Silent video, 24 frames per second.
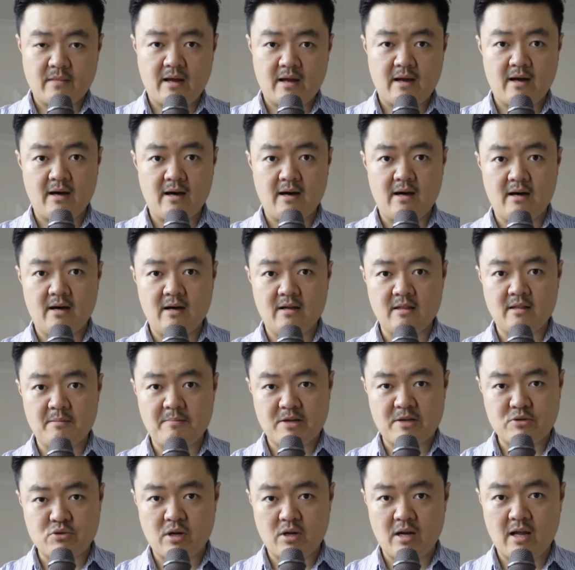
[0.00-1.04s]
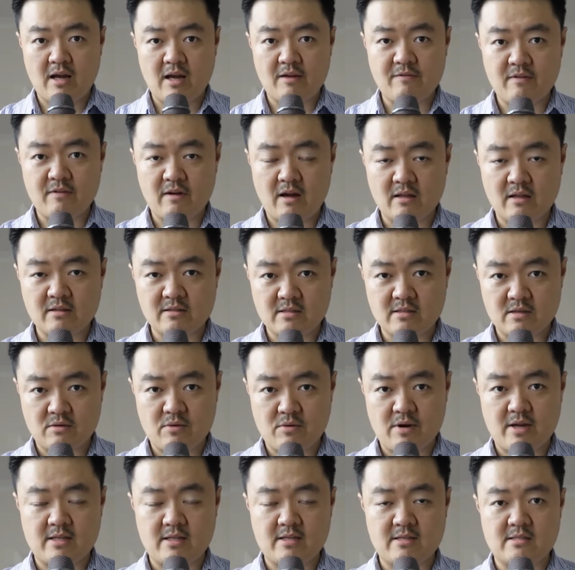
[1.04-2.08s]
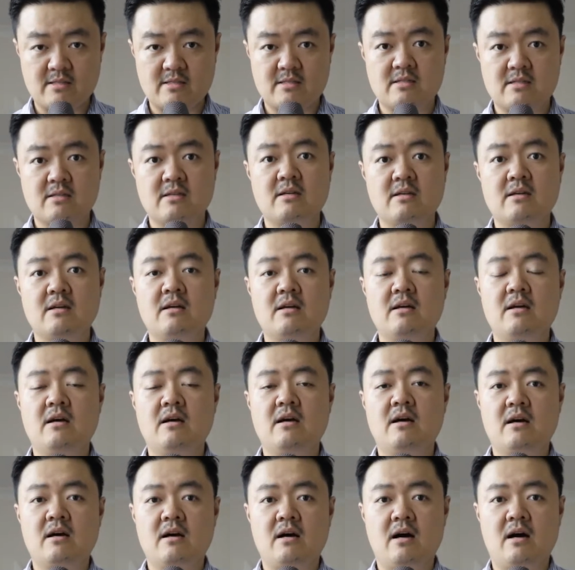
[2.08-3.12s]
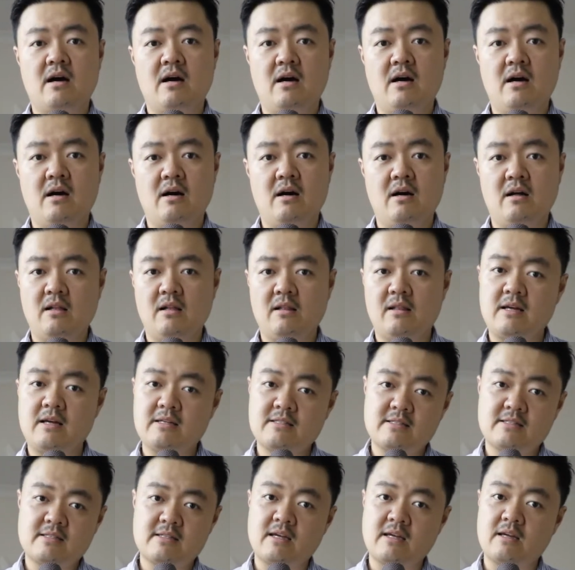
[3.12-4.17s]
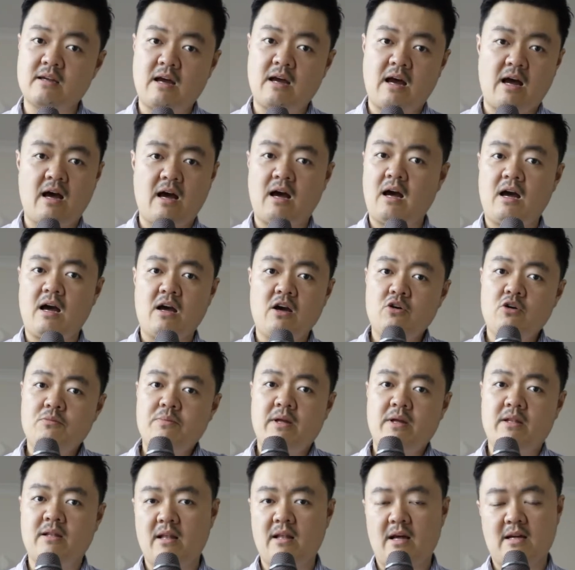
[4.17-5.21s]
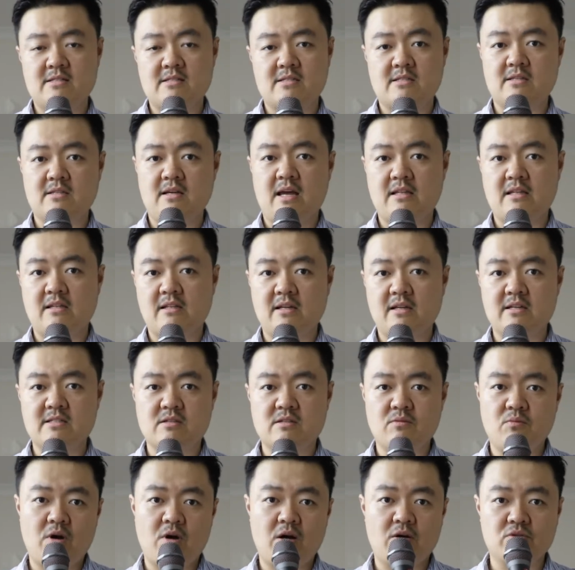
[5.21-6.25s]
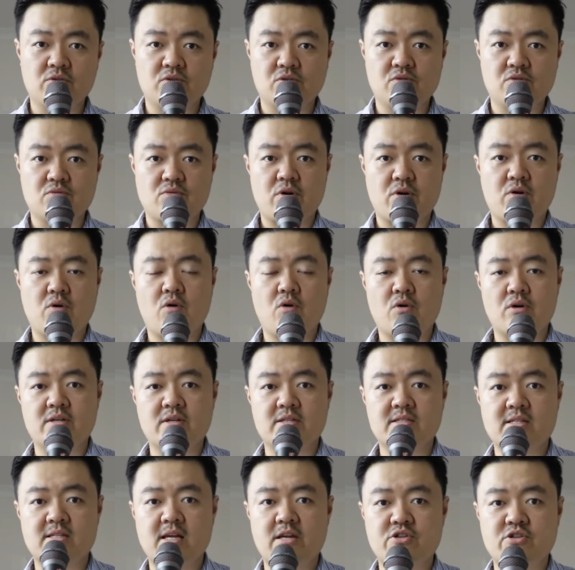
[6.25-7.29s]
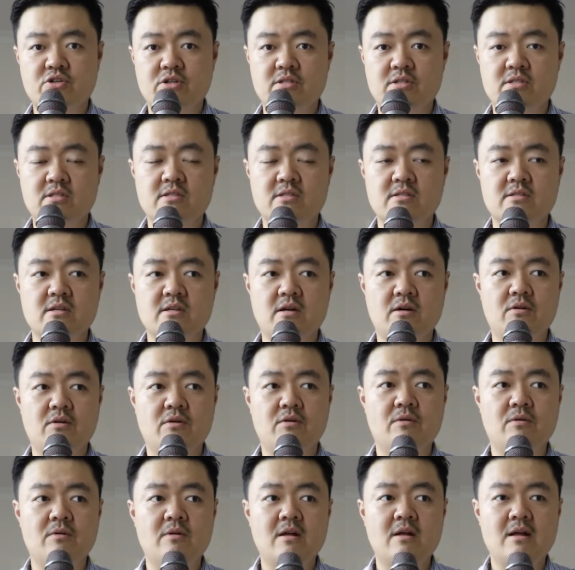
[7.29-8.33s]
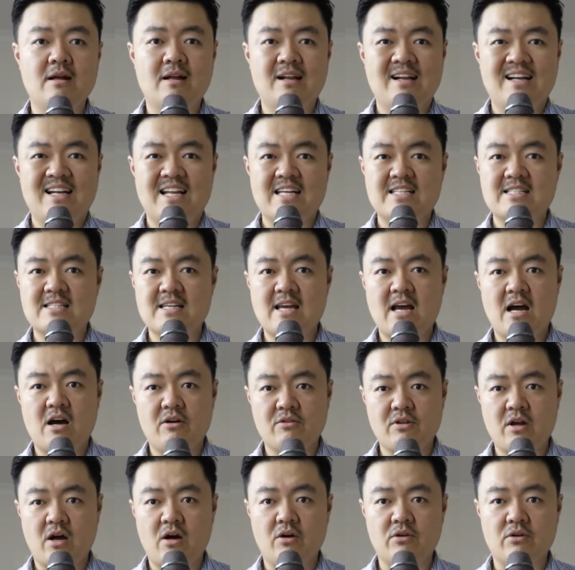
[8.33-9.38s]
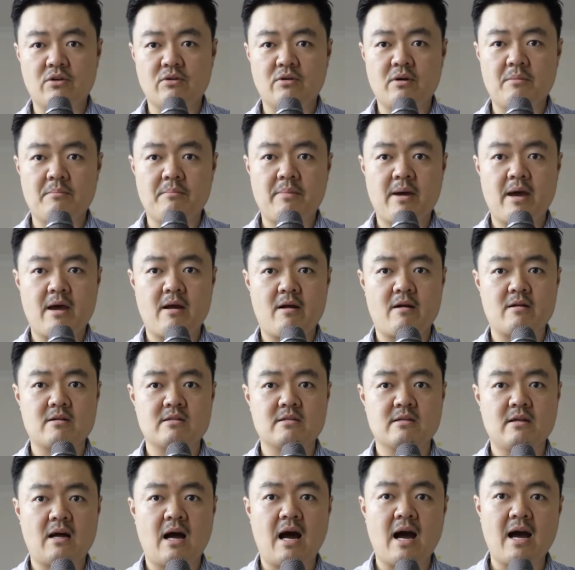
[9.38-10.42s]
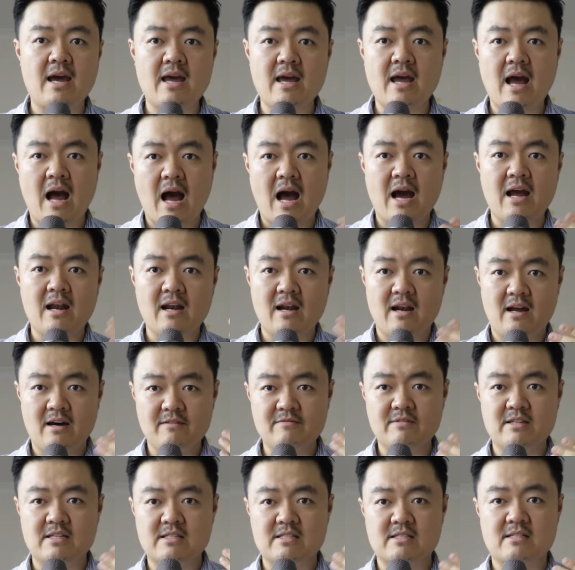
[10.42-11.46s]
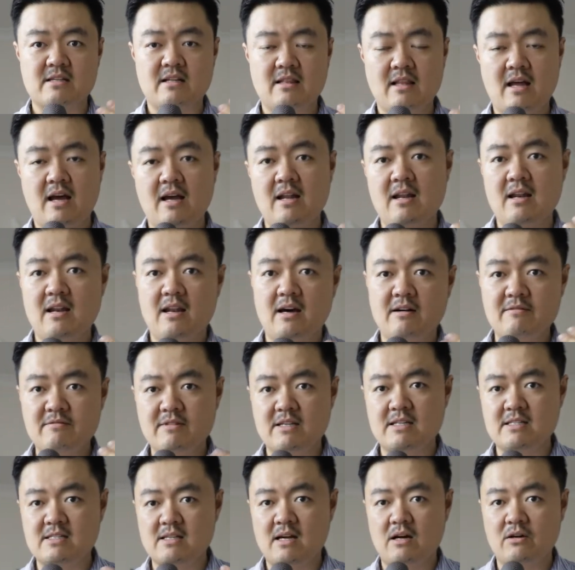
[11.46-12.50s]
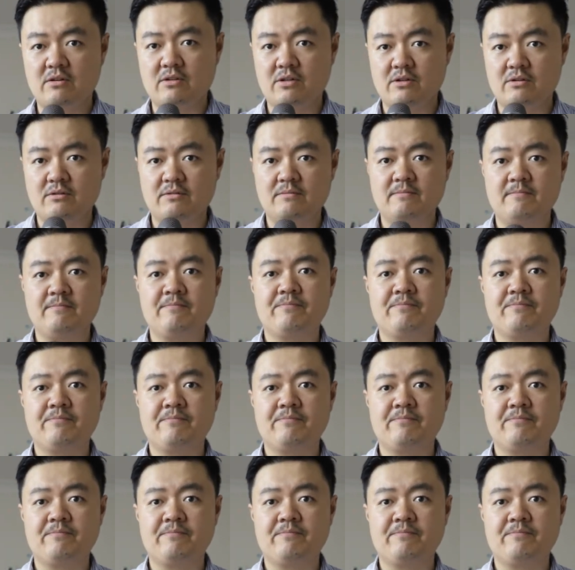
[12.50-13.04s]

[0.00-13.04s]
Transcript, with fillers: uh, the battery life aren't the greatest. Uh, let's see. I, I hope it lasts at least one or two recording sessions. So let's see how the audio compares. I I love this. I love this audio.